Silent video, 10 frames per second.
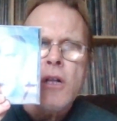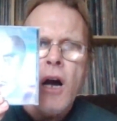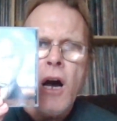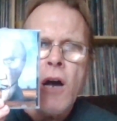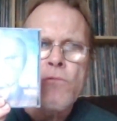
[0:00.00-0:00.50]

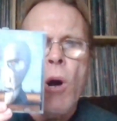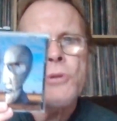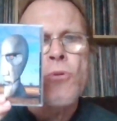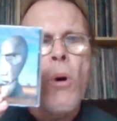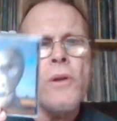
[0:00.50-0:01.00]

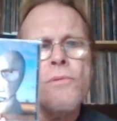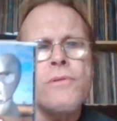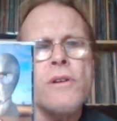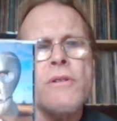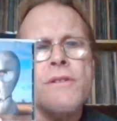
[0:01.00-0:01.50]
Roger Waters'
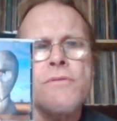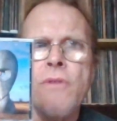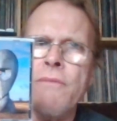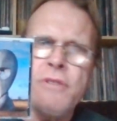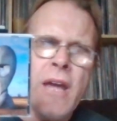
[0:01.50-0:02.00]
lyrics. You
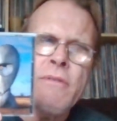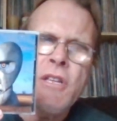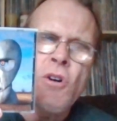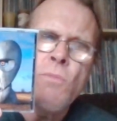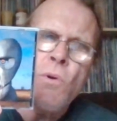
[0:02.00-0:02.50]
have David
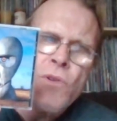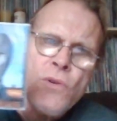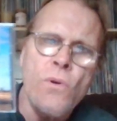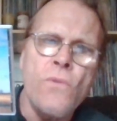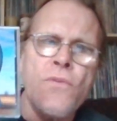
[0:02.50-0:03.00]
Gilmour's
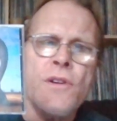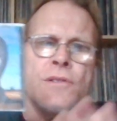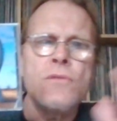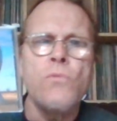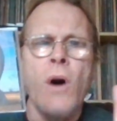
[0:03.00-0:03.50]

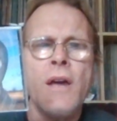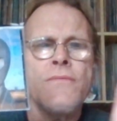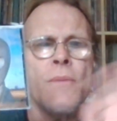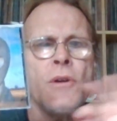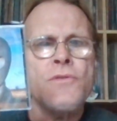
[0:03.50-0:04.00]
girlfriend, wife,
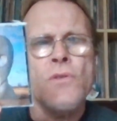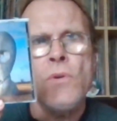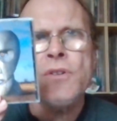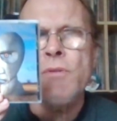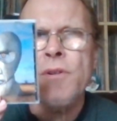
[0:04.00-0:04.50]
I'm not sure
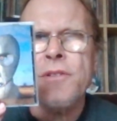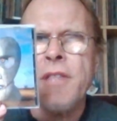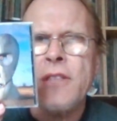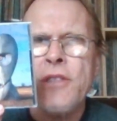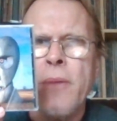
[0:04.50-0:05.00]
where she was at
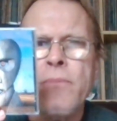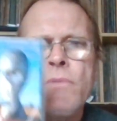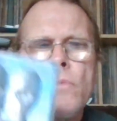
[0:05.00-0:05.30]
that time,